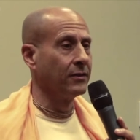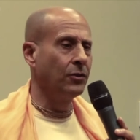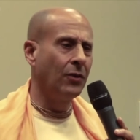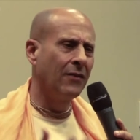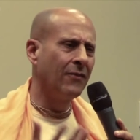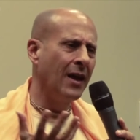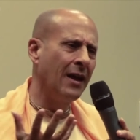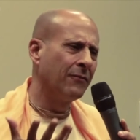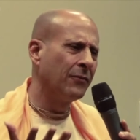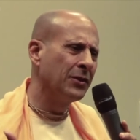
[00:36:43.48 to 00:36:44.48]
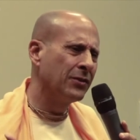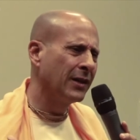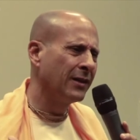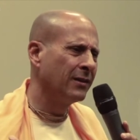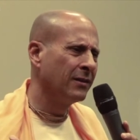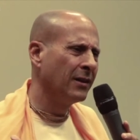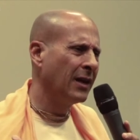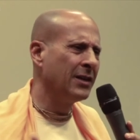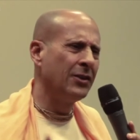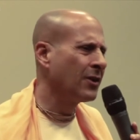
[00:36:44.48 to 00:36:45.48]
You have everything,
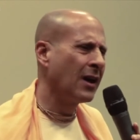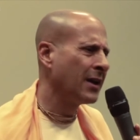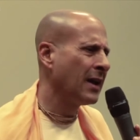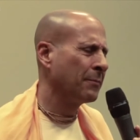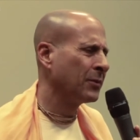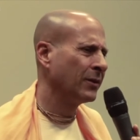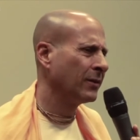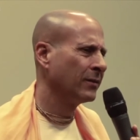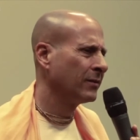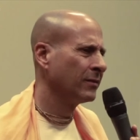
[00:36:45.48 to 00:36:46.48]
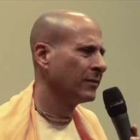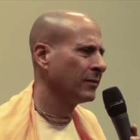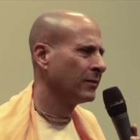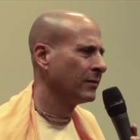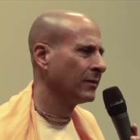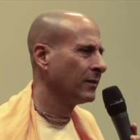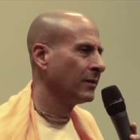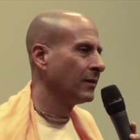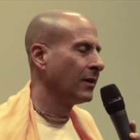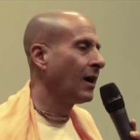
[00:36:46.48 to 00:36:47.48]
and you're not happy.
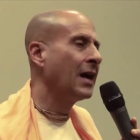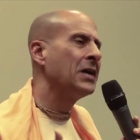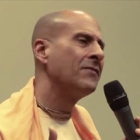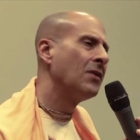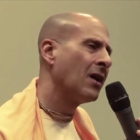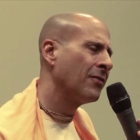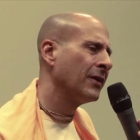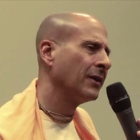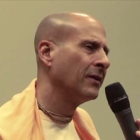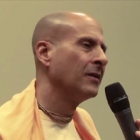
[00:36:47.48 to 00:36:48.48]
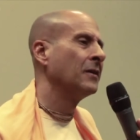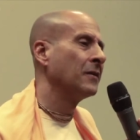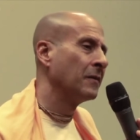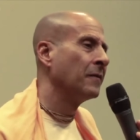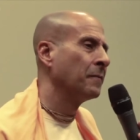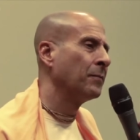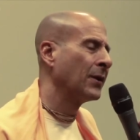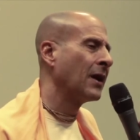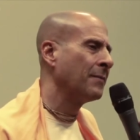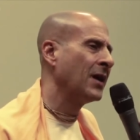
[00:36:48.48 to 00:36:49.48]
I have nothing,
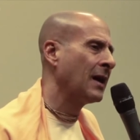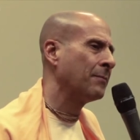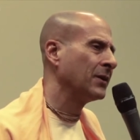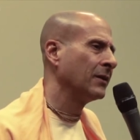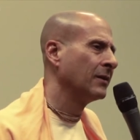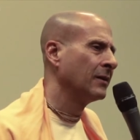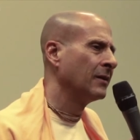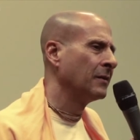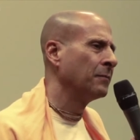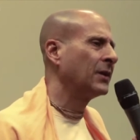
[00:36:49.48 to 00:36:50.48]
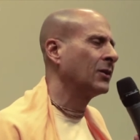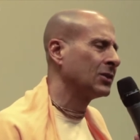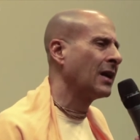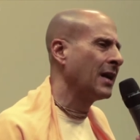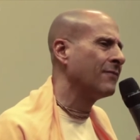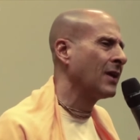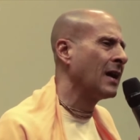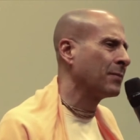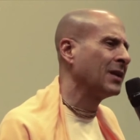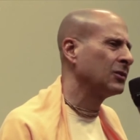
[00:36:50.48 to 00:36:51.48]
but I'm happy, because I have
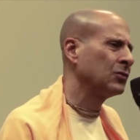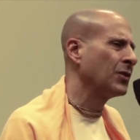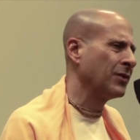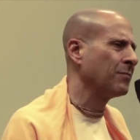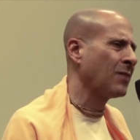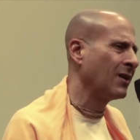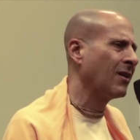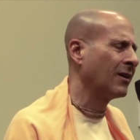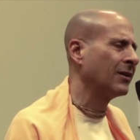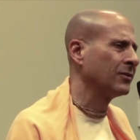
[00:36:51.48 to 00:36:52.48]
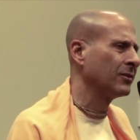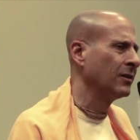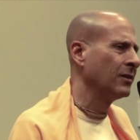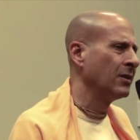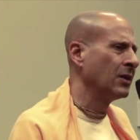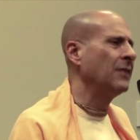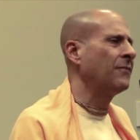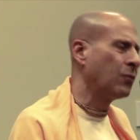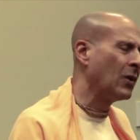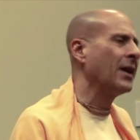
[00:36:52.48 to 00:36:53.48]
happiness within my heart.
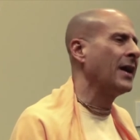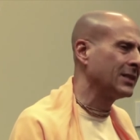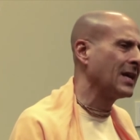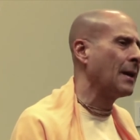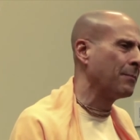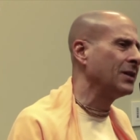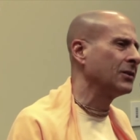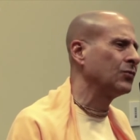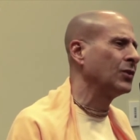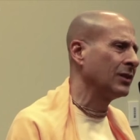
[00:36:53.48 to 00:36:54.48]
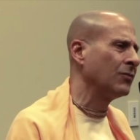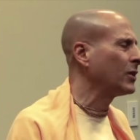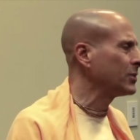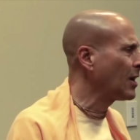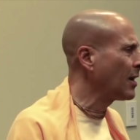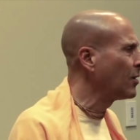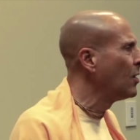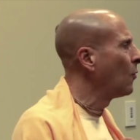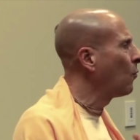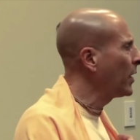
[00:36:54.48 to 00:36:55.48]
If one has happiness within one's
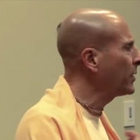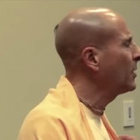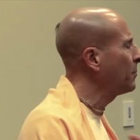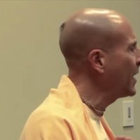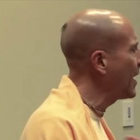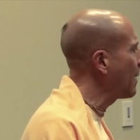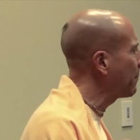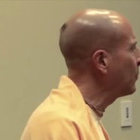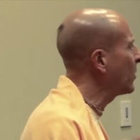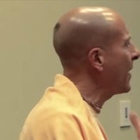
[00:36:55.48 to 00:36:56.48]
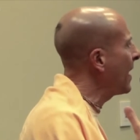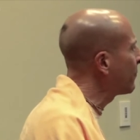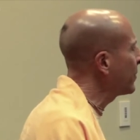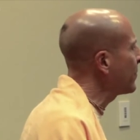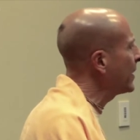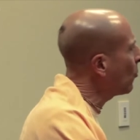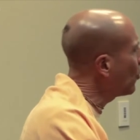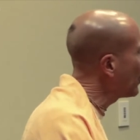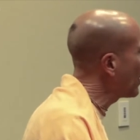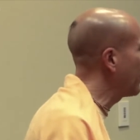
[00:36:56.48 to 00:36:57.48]
heart, one could be happy with everything
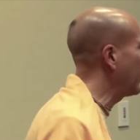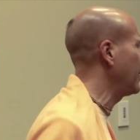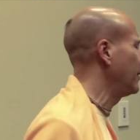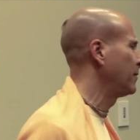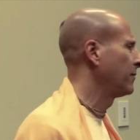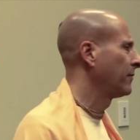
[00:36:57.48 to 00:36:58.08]
or nothing.